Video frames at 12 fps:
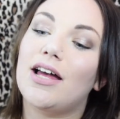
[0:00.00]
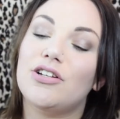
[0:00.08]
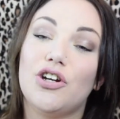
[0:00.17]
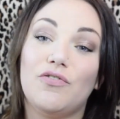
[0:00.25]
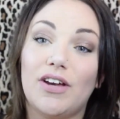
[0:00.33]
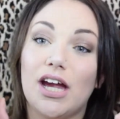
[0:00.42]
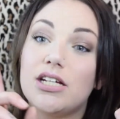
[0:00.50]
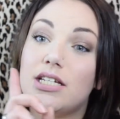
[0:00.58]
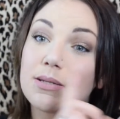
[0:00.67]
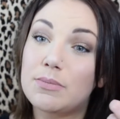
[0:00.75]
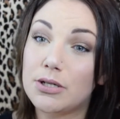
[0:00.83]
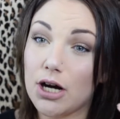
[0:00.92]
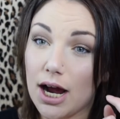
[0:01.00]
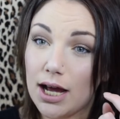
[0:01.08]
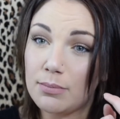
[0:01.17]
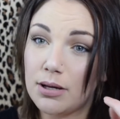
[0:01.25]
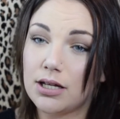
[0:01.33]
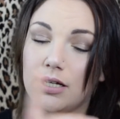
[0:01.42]
Don't forget to
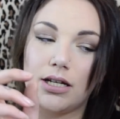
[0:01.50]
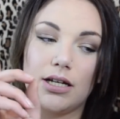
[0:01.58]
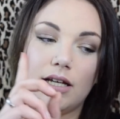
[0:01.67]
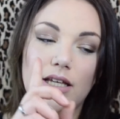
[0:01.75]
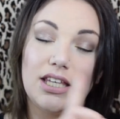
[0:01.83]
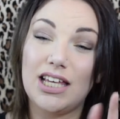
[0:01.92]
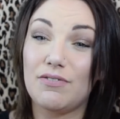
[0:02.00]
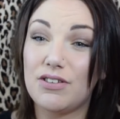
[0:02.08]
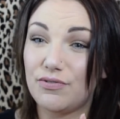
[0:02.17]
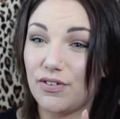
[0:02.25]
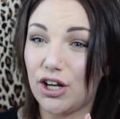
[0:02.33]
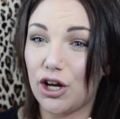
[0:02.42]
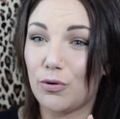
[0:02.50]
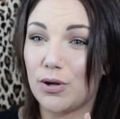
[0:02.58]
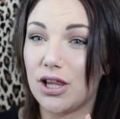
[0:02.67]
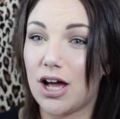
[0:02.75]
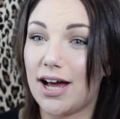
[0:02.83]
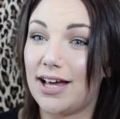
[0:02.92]
subscribe, give this video a
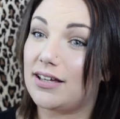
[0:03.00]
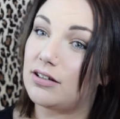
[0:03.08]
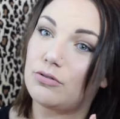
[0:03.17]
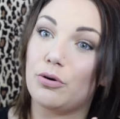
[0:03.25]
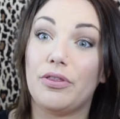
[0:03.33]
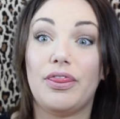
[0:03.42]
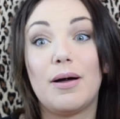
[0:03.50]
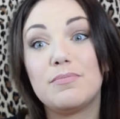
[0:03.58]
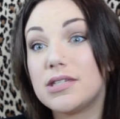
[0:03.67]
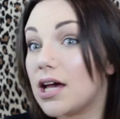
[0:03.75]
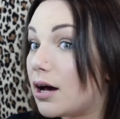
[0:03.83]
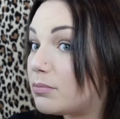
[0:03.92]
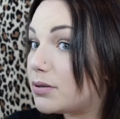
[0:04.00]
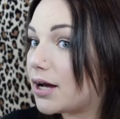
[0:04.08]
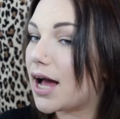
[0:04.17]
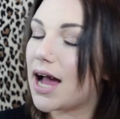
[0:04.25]
like or a thumbs up.